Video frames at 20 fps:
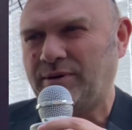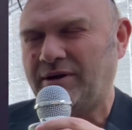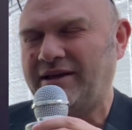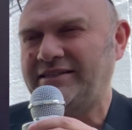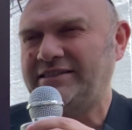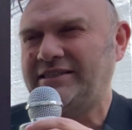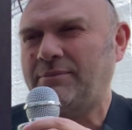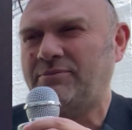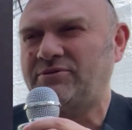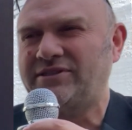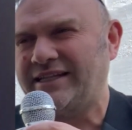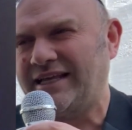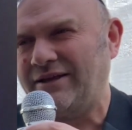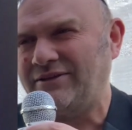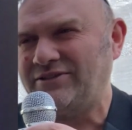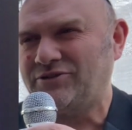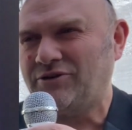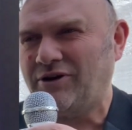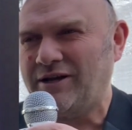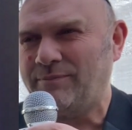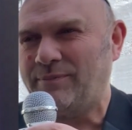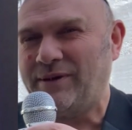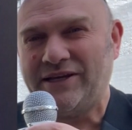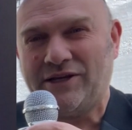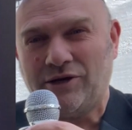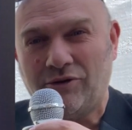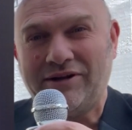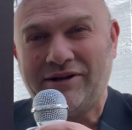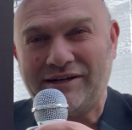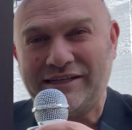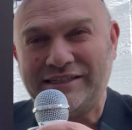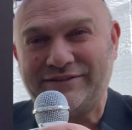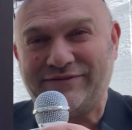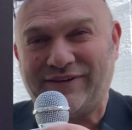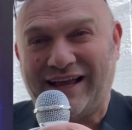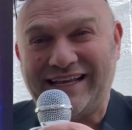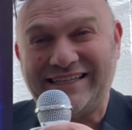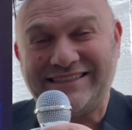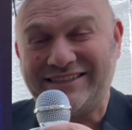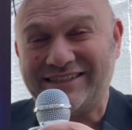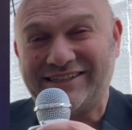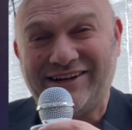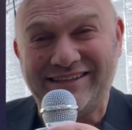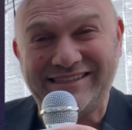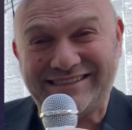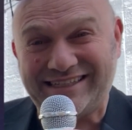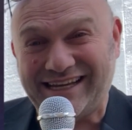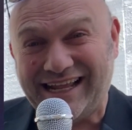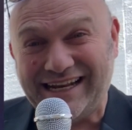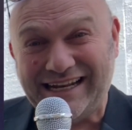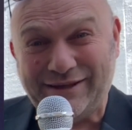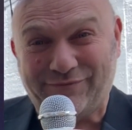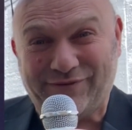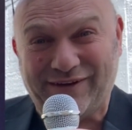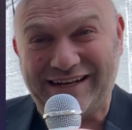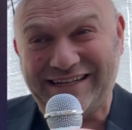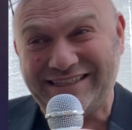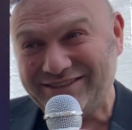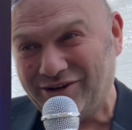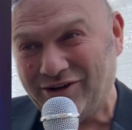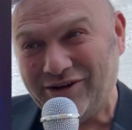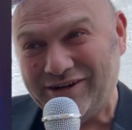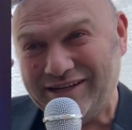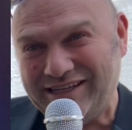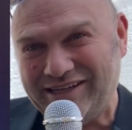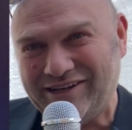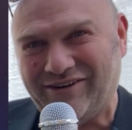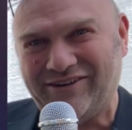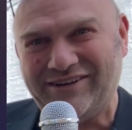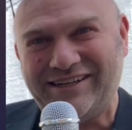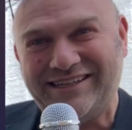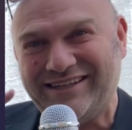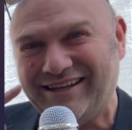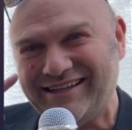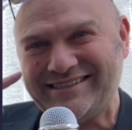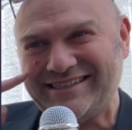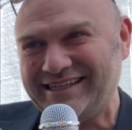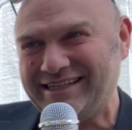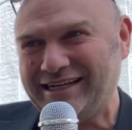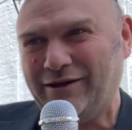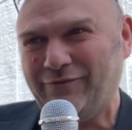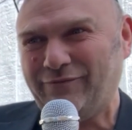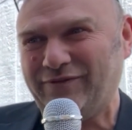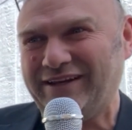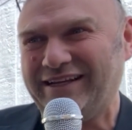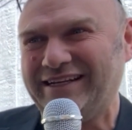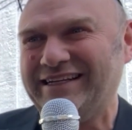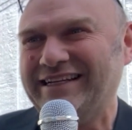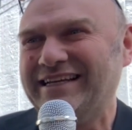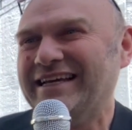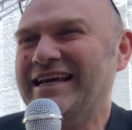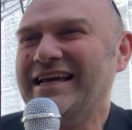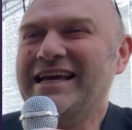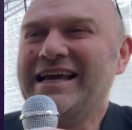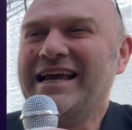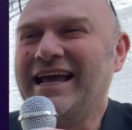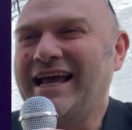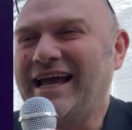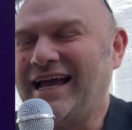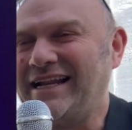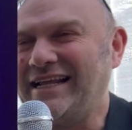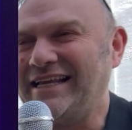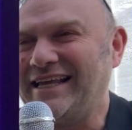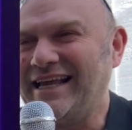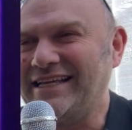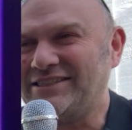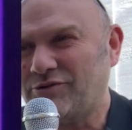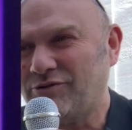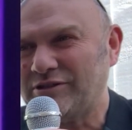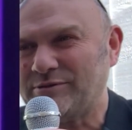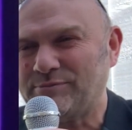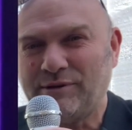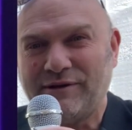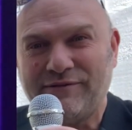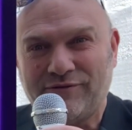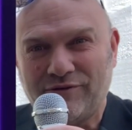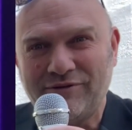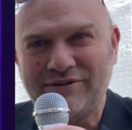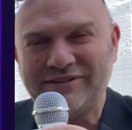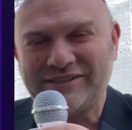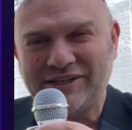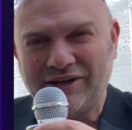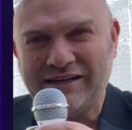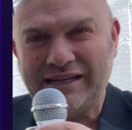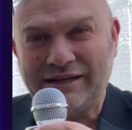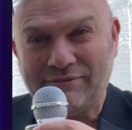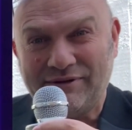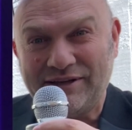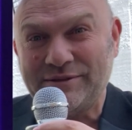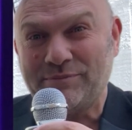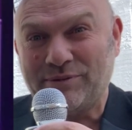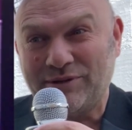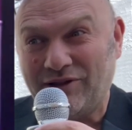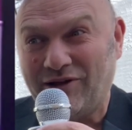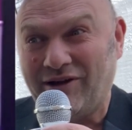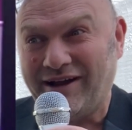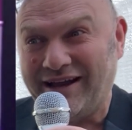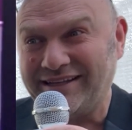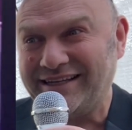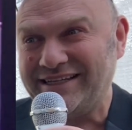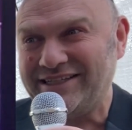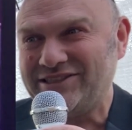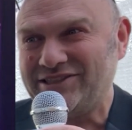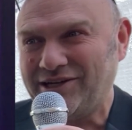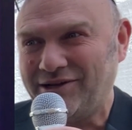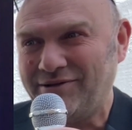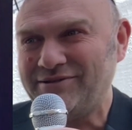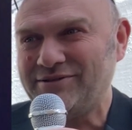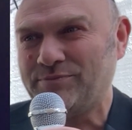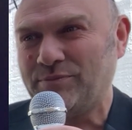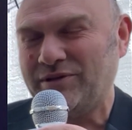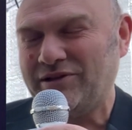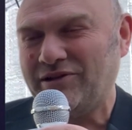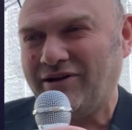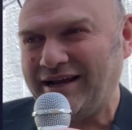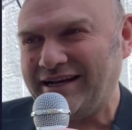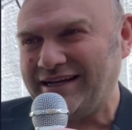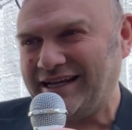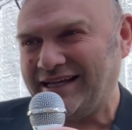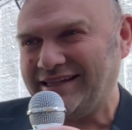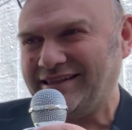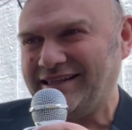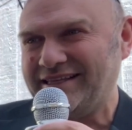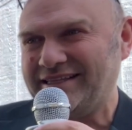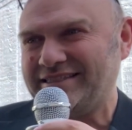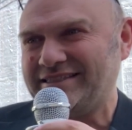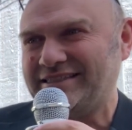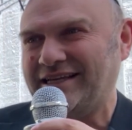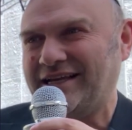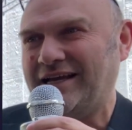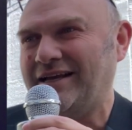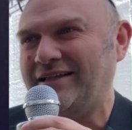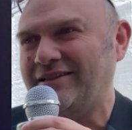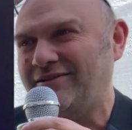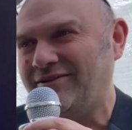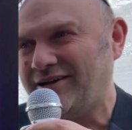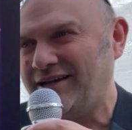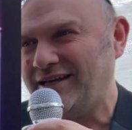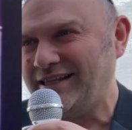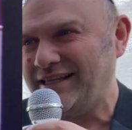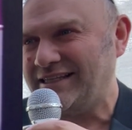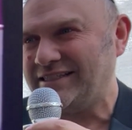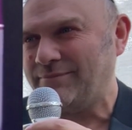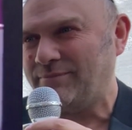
He's up to there. He's got a big hoodie on his face. He can't see anything. He's got a hoodie on. He can't see nothing. And he gets a crossbow through his hoodie where he's blind, and he shoots blind at this. Look at this.